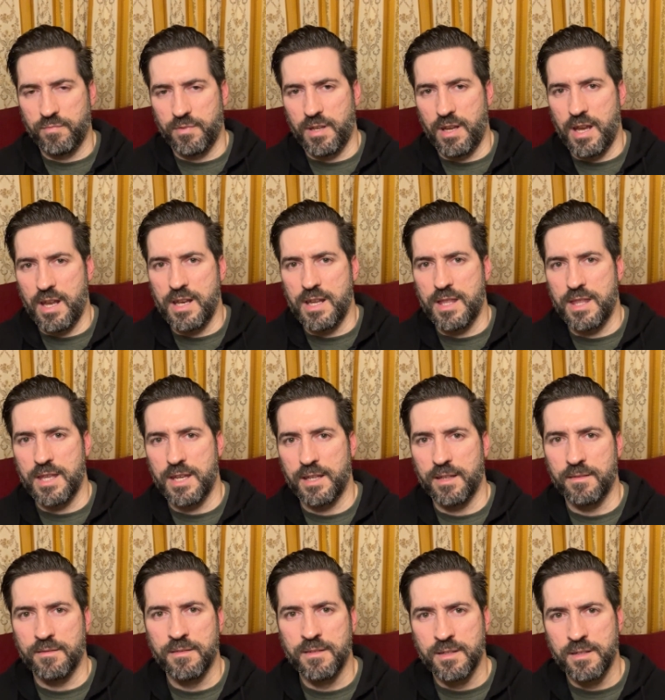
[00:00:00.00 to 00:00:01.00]

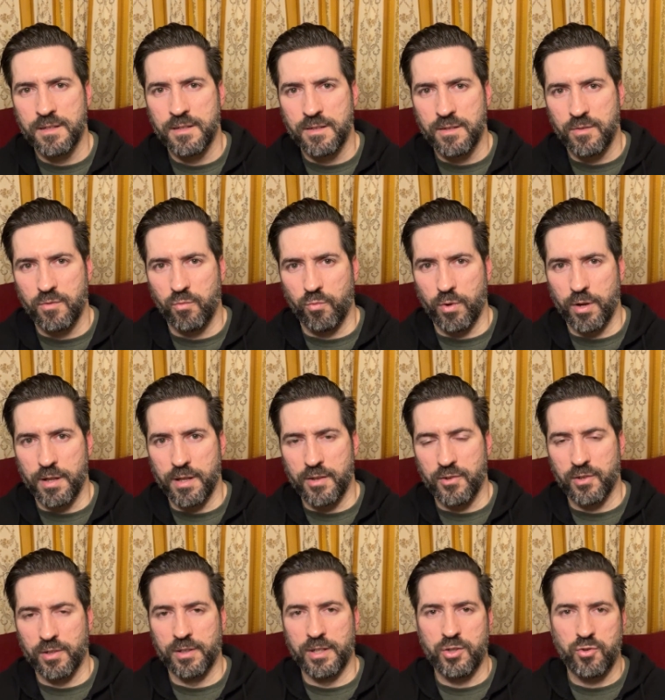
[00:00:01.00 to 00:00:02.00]
anything where there's
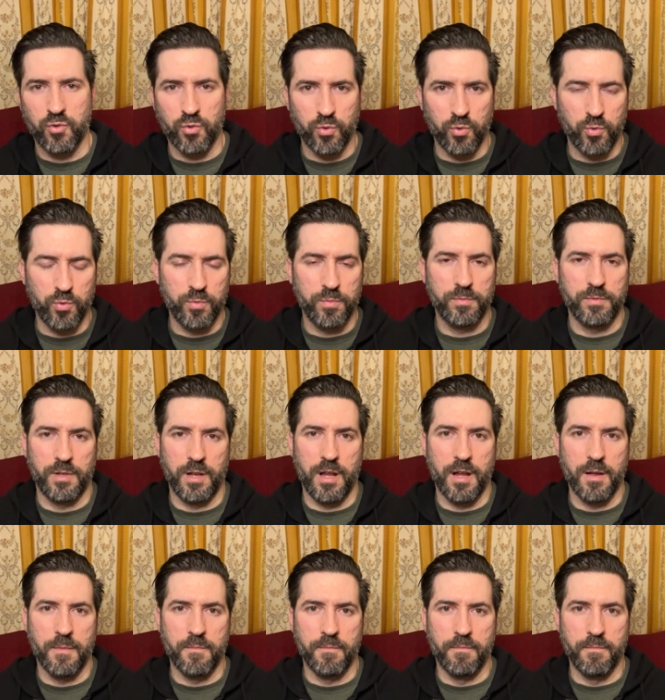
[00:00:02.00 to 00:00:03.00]
a literal
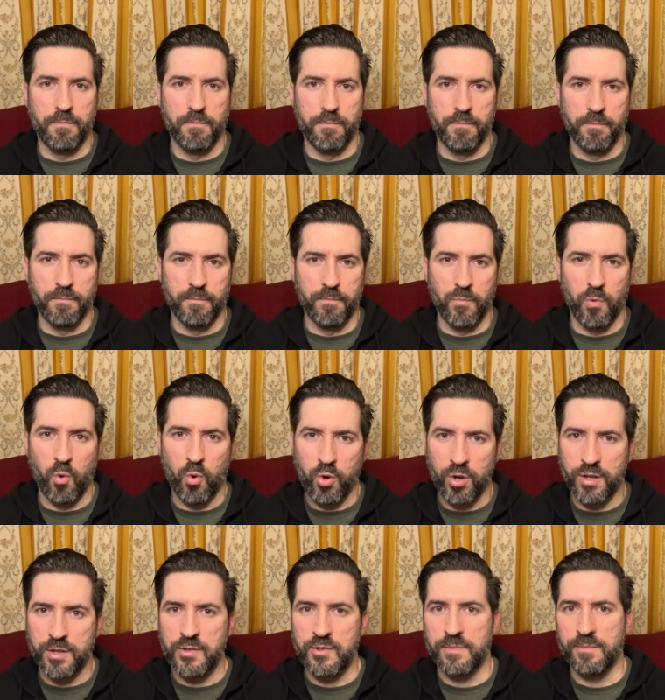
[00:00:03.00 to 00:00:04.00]

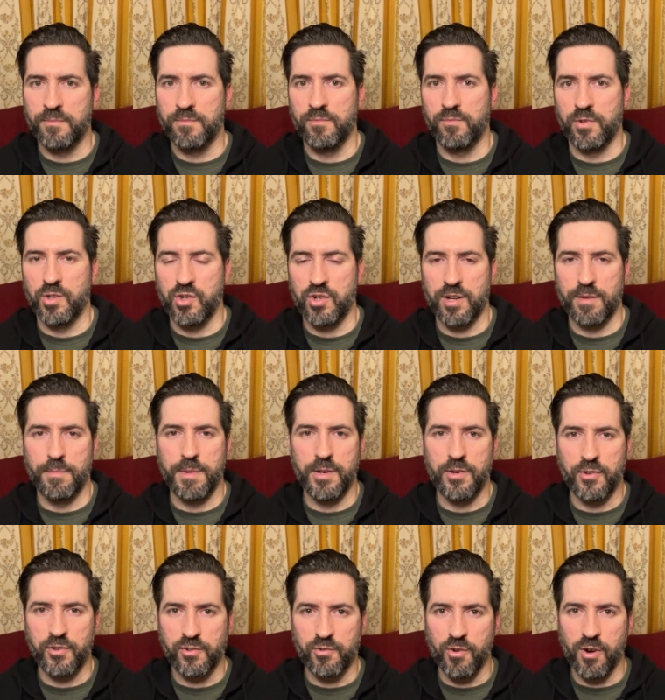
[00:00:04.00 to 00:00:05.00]
organism which can be
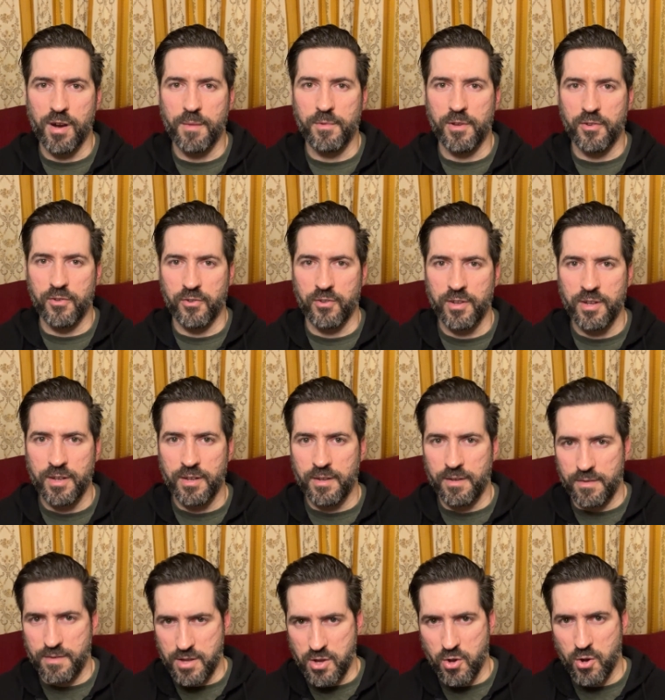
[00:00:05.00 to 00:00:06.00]
described as
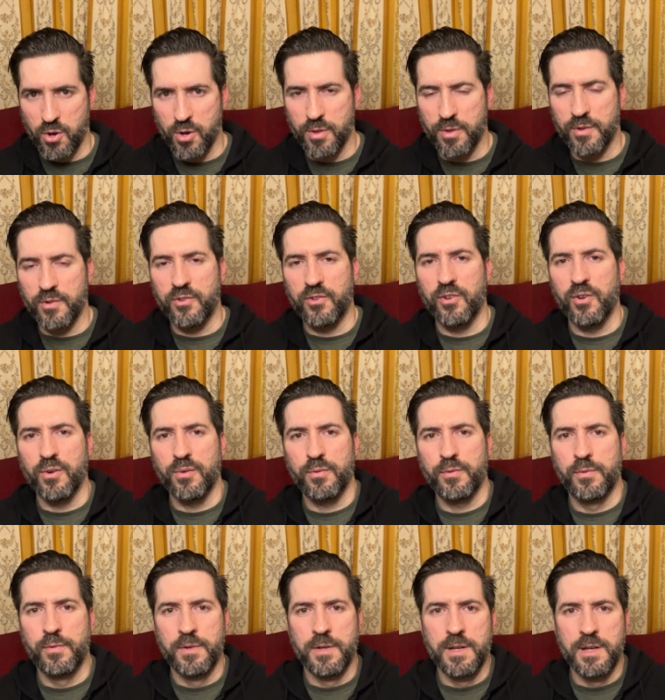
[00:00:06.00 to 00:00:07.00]
the Earth itself.